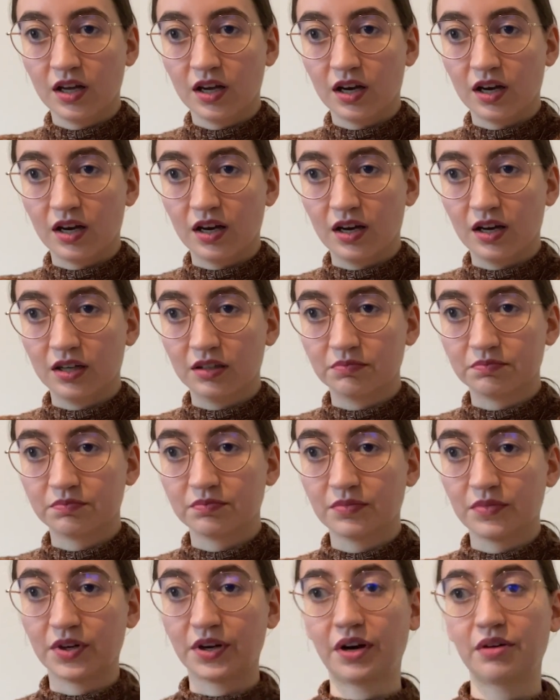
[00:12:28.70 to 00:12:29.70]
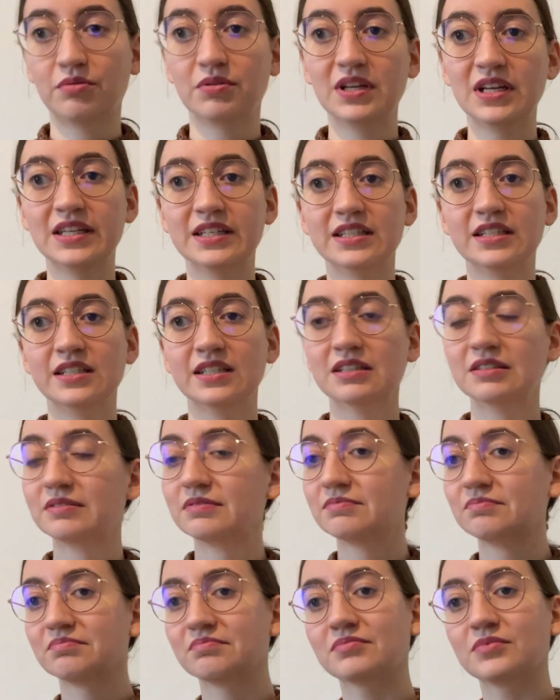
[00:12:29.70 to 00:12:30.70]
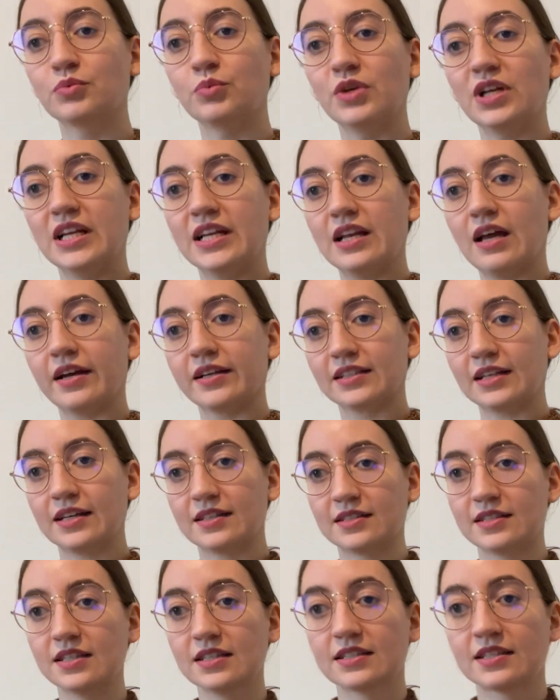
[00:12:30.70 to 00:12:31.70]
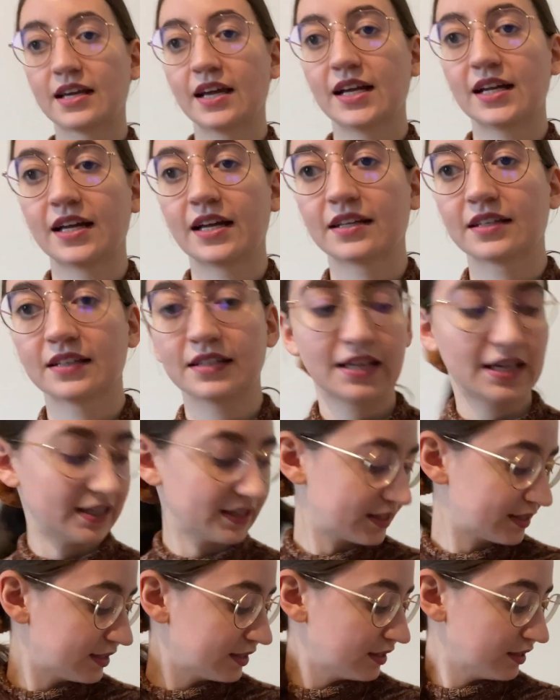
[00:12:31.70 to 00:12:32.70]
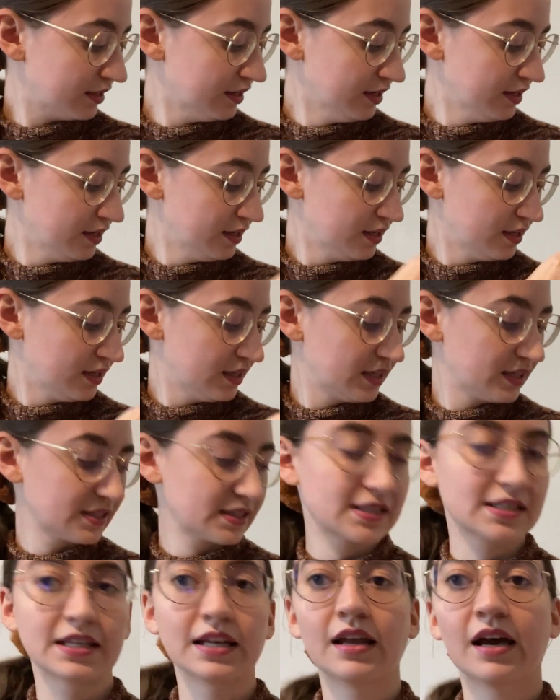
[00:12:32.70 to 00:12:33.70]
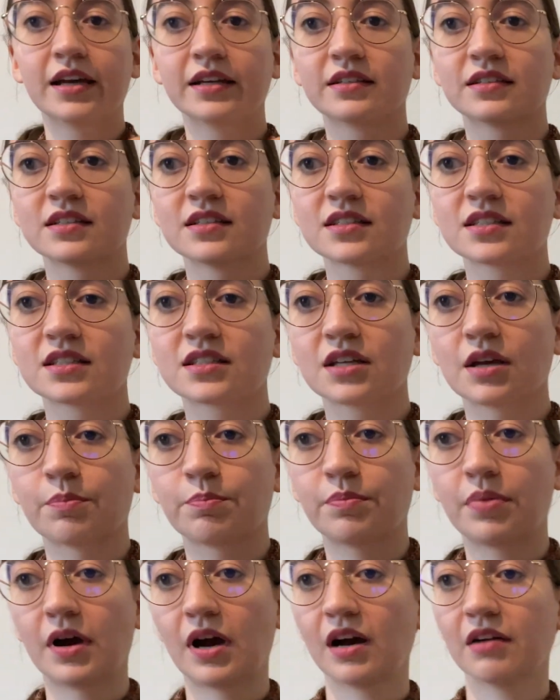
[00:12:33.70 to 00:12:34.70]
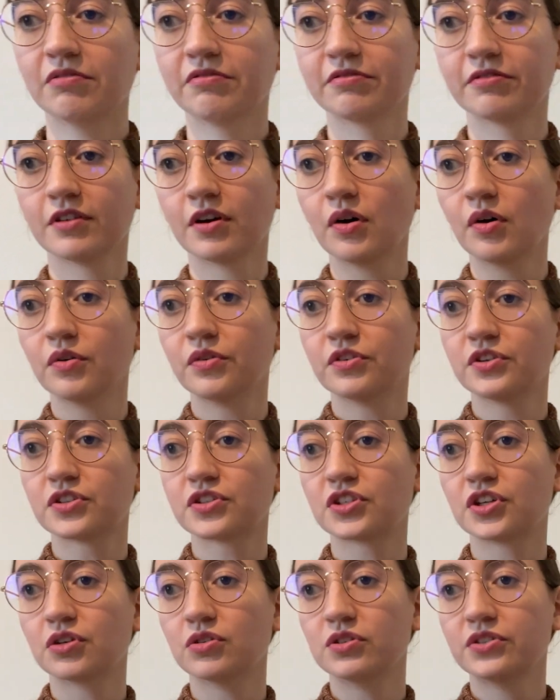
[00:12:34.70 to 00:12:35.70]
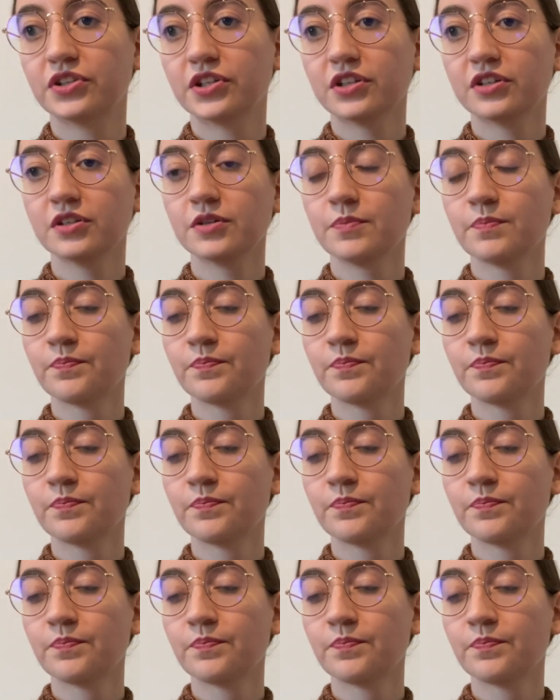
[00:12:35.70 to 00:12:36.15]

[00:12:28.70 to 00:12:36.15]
but I really like that detail, and it has the slightest puff on the shoulder.